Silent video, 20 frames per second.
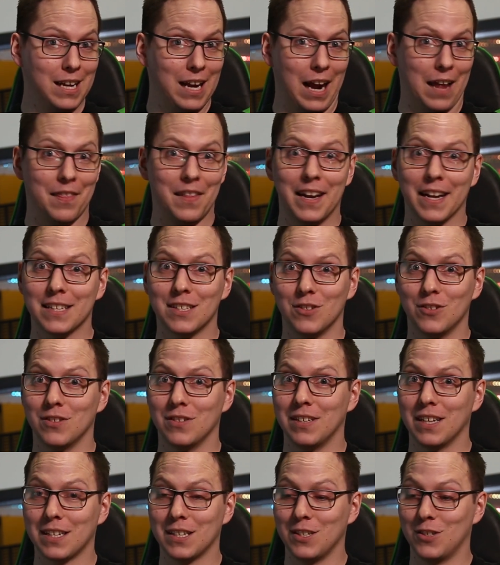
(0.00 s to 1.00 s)
And the
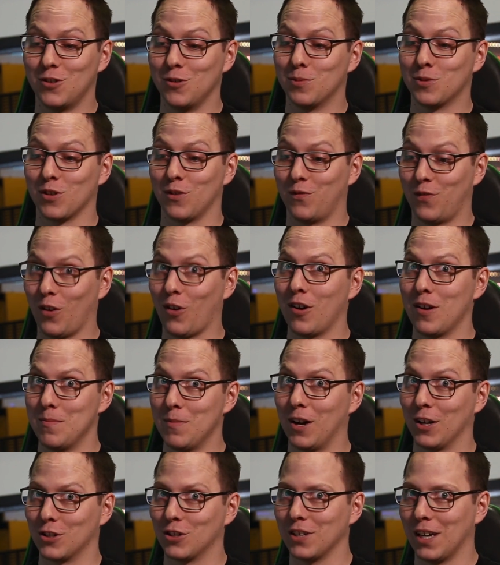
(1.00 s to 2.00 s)
Nixie tubes are very
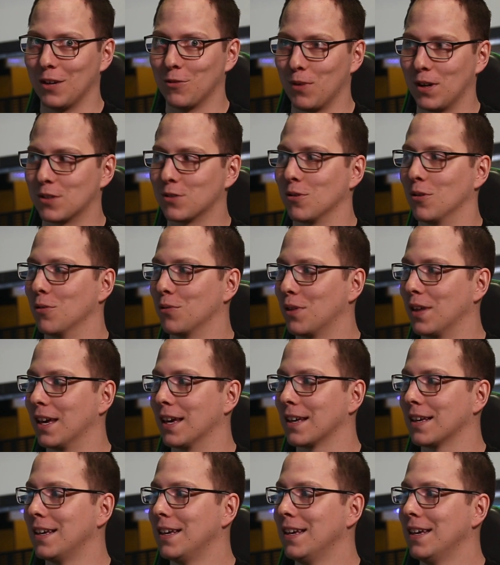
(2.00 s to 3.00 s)
much a retro
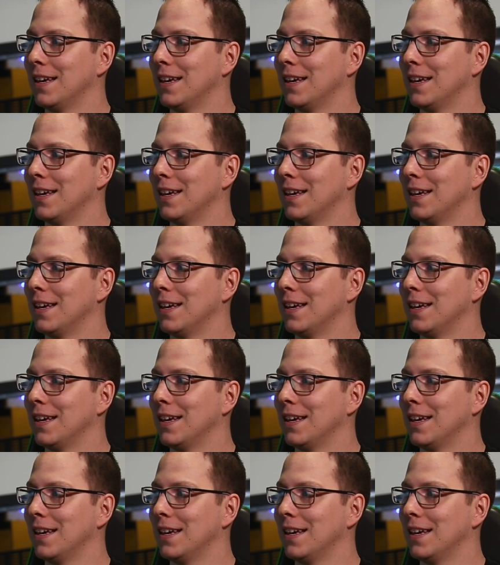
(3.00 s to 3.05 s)
thing.